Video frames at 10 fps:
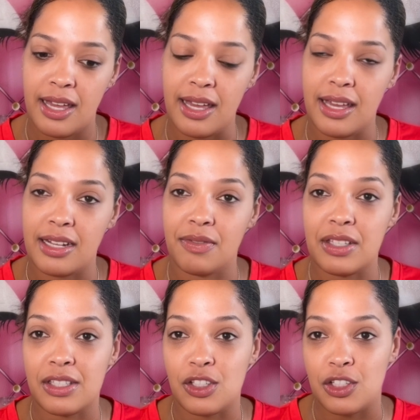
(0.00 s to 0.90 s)
And if
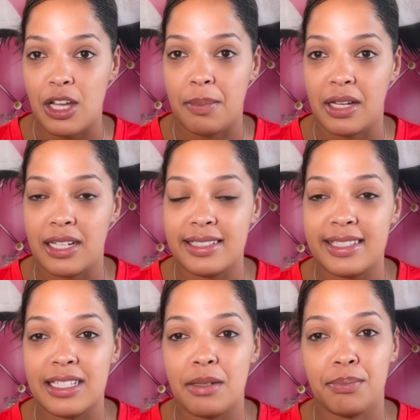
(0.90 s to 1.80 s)
this is your type of
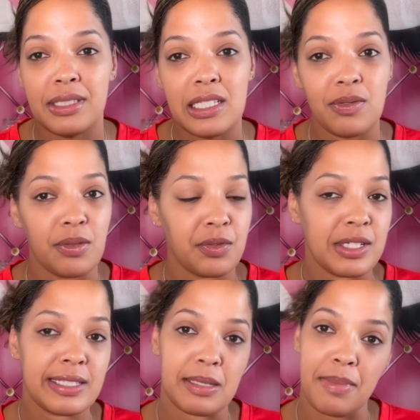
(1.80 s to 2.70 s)
content, please feel free
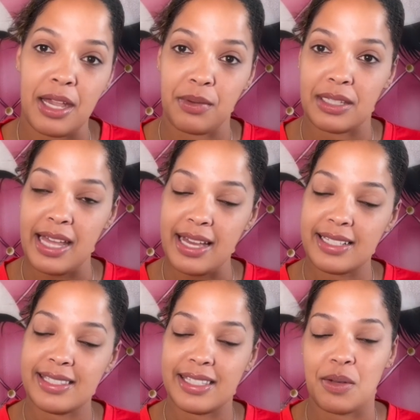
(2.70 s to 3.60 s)
to sit back,
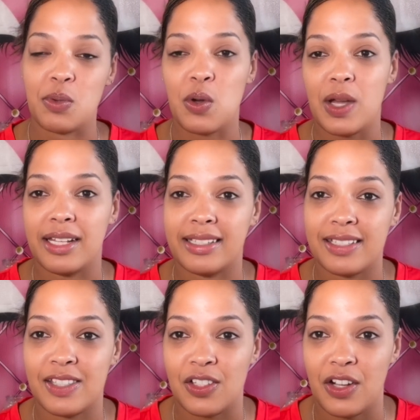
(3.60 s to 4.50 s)
relax, and we'll go ahead and
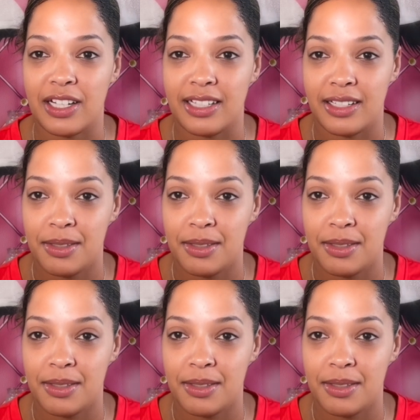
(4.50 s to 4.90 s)
get started.